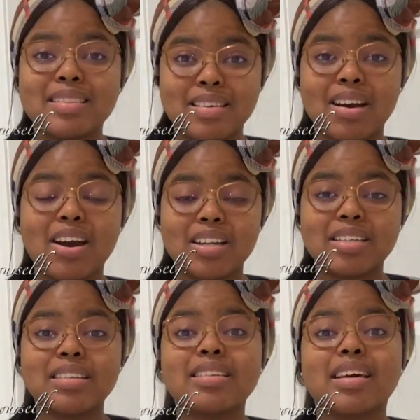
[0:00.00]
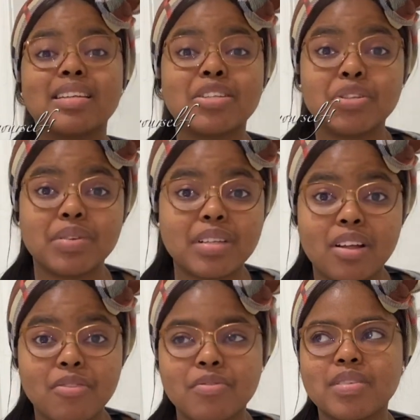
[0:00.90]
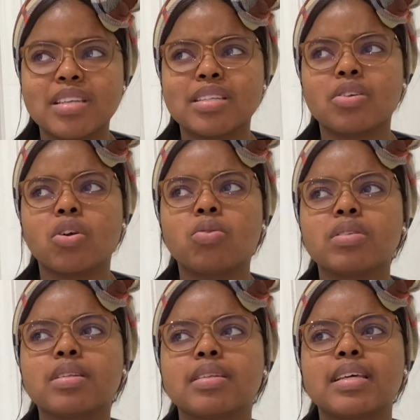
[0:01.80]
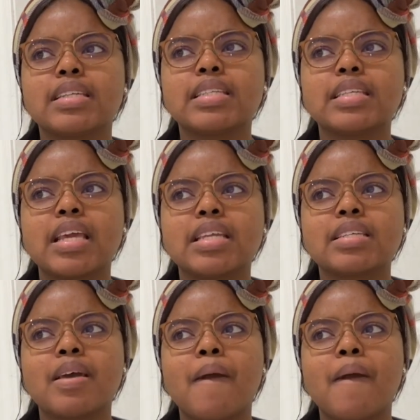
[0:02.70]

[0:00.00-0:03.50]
the art that is yourself. There is a quote that says,